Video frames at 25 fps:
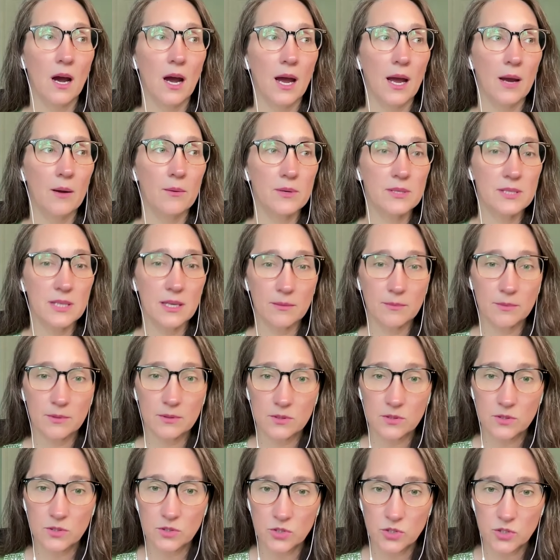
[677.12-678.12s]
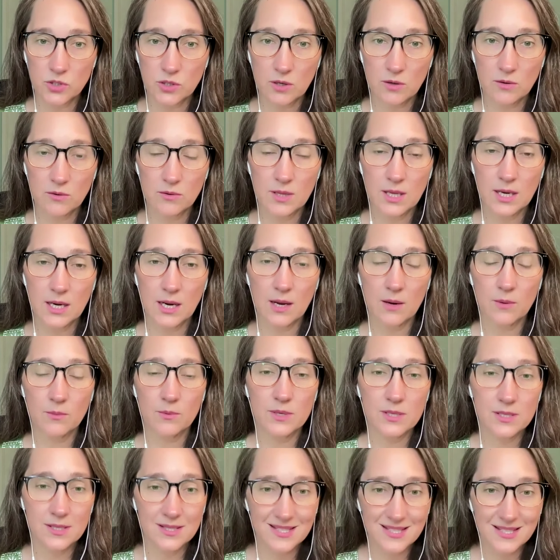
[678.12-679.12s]
I was able to show that I
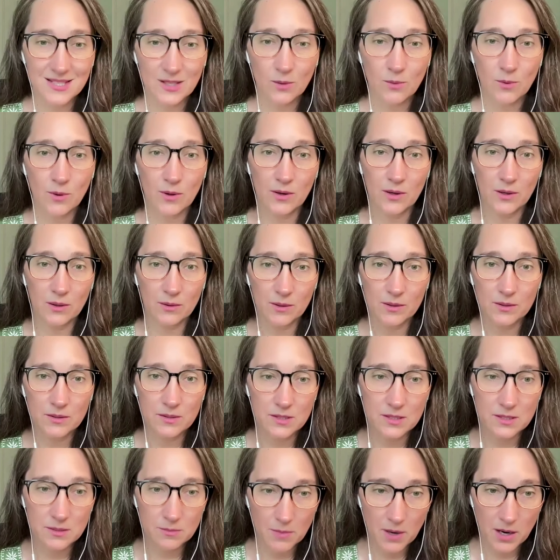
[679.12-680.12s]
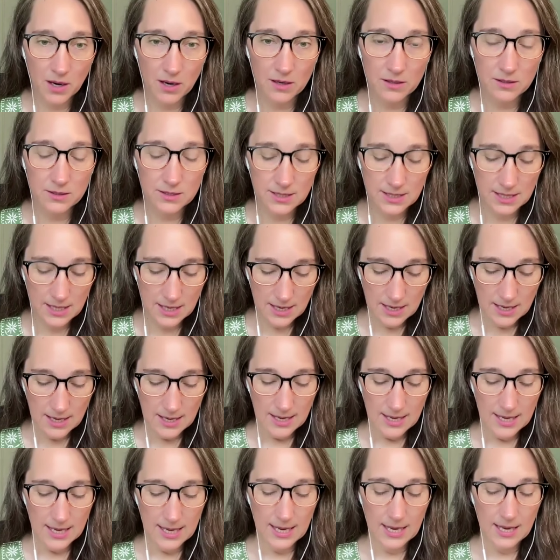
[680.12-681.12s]
was quote unquote smart
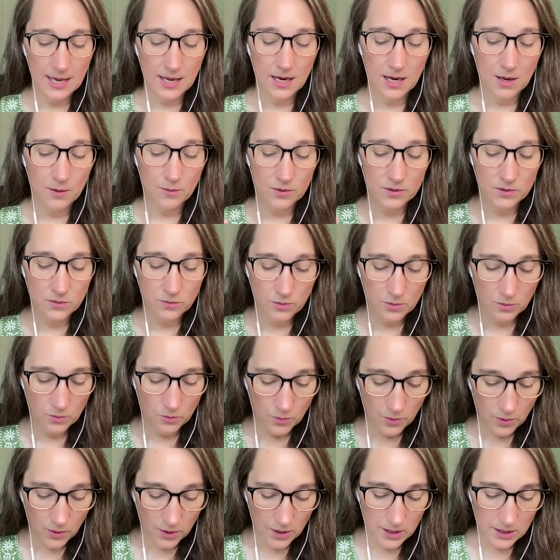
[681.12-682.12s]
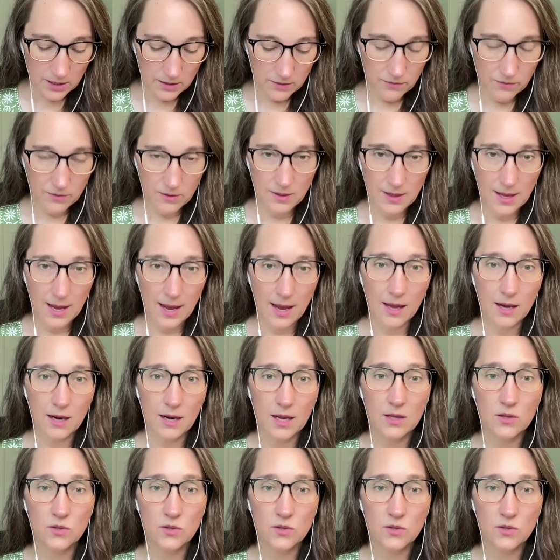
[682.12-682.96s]
and I was rewarded for that.